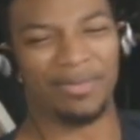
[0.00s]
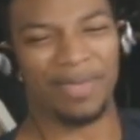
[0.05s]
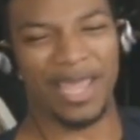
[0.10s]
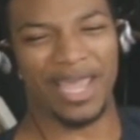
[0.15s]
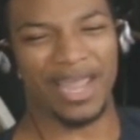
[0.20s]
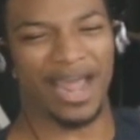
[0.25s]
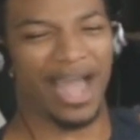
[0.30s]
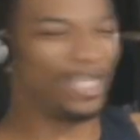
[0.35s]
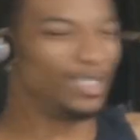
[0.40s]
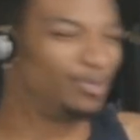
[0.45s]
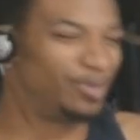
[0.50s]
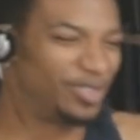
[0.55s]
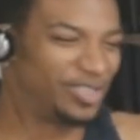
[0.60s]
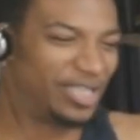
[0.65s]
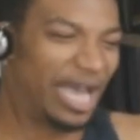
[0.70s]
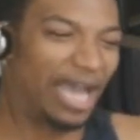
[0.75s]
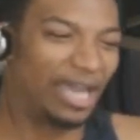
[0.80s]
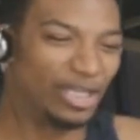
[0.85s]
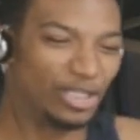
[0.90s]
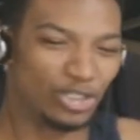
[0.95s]
man Ice
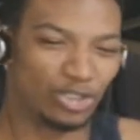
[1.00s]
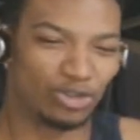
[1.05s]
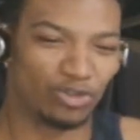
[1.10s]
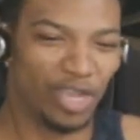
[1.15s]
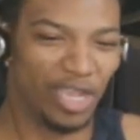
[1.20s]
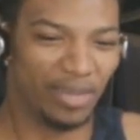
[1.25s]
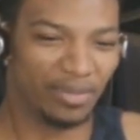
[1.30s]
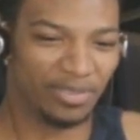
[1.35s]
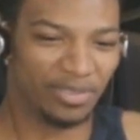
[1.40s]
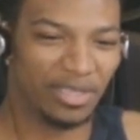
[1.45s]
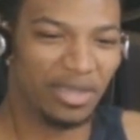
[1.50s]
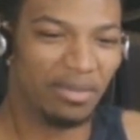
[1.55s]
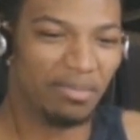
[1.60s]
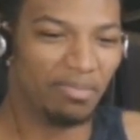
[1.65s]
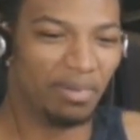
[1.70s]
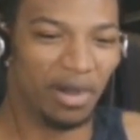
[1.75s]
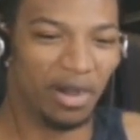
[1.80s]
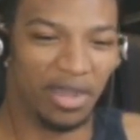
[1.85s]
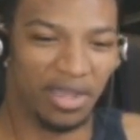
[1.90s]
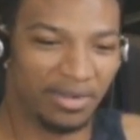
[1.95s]
Poseidon streams,
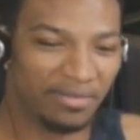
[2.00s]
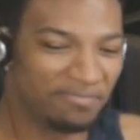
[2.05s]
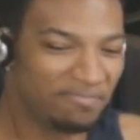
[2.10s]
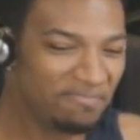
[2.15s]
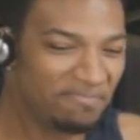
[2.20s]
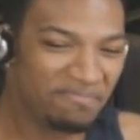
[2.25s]
but